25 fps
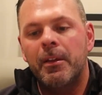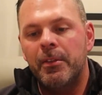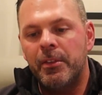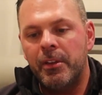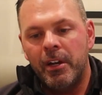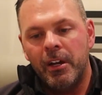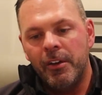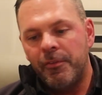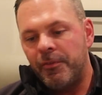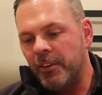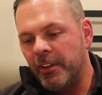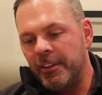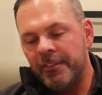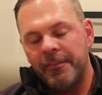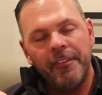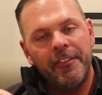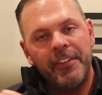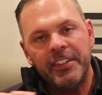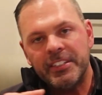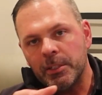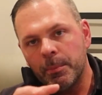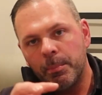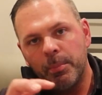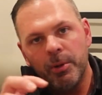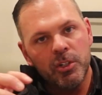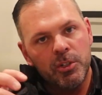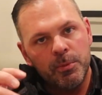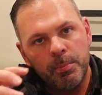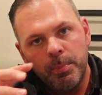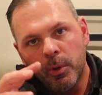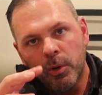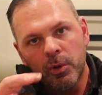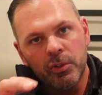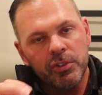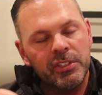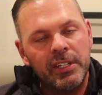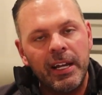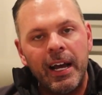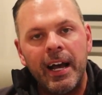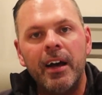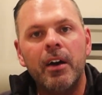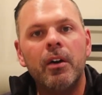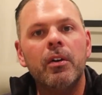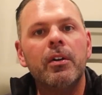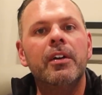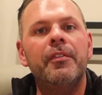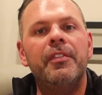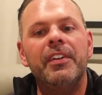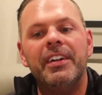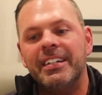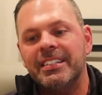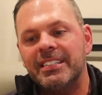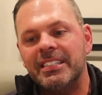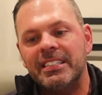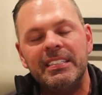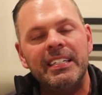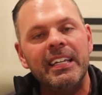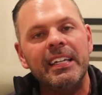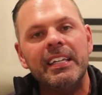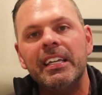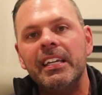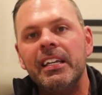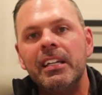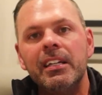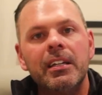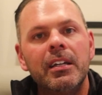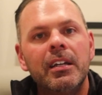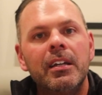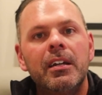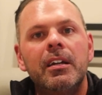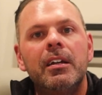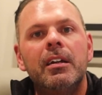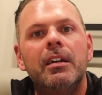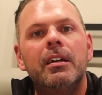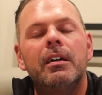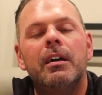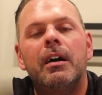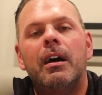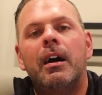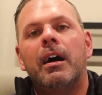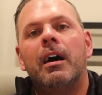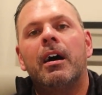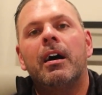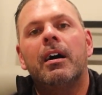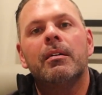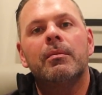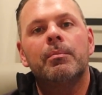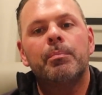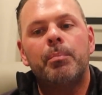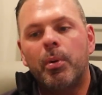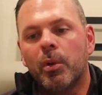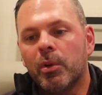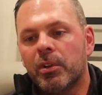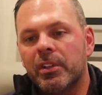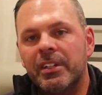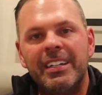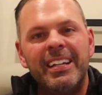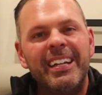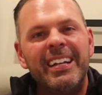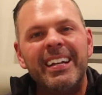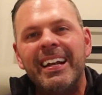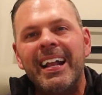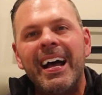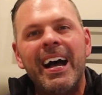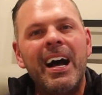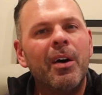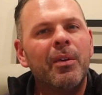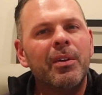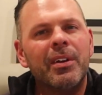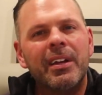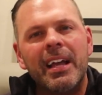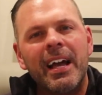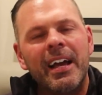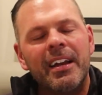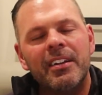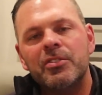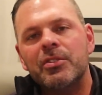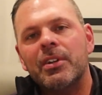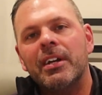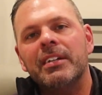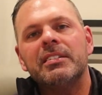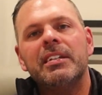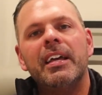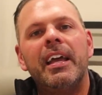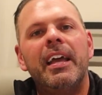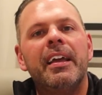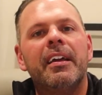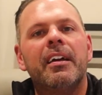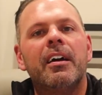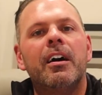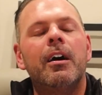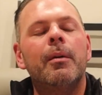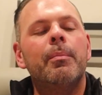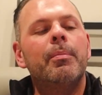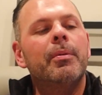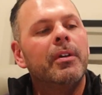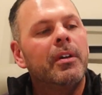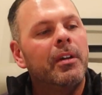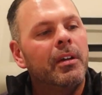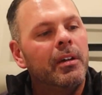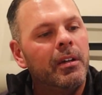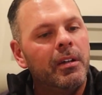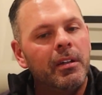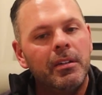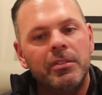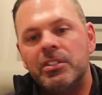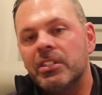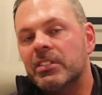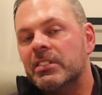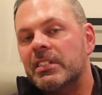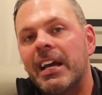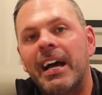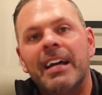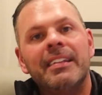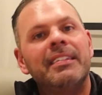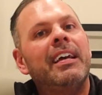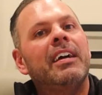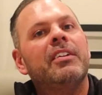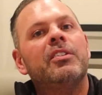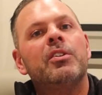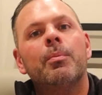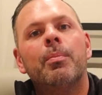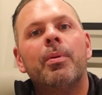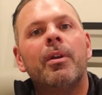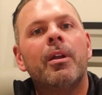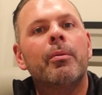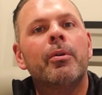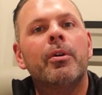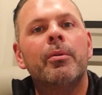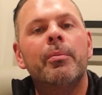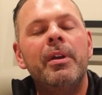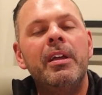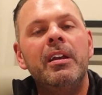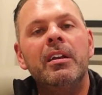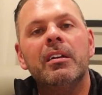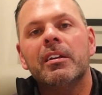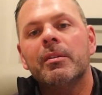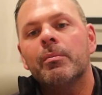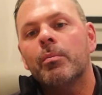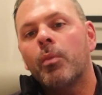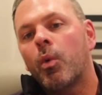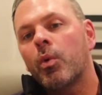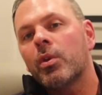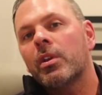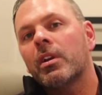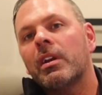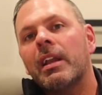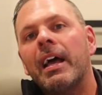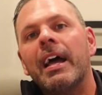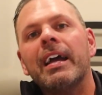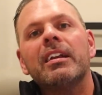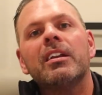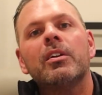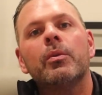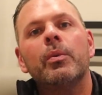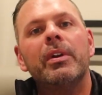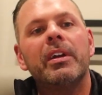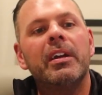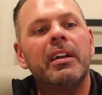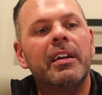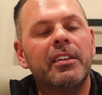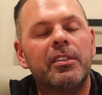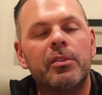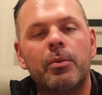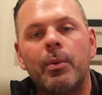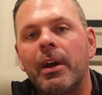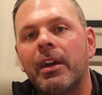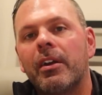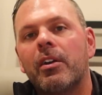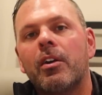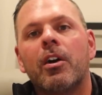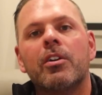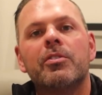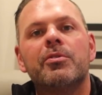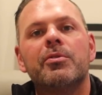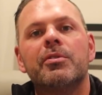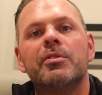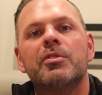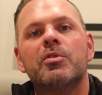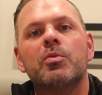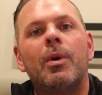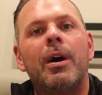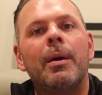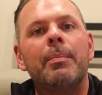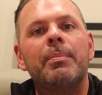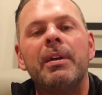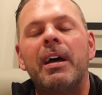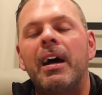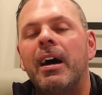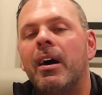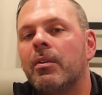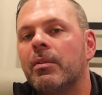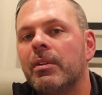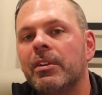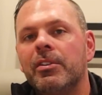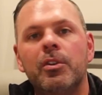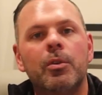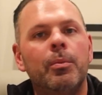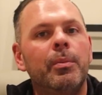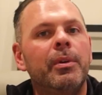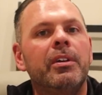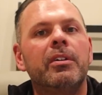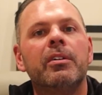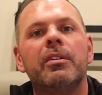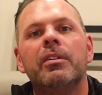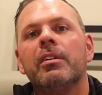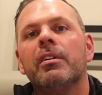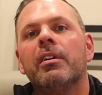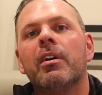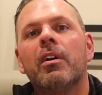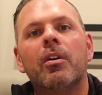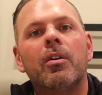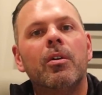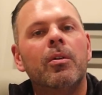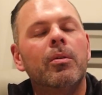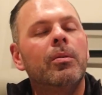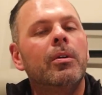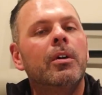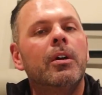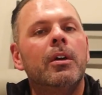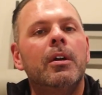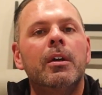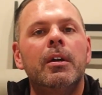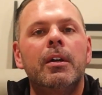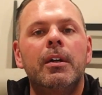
if it's a push-pull style, if it gets sticky, pulling it in and out and it kind of tries to hang up, just contact your plumber immediately. More than likely we can get the right cartridge swapped out and you'll be good to go.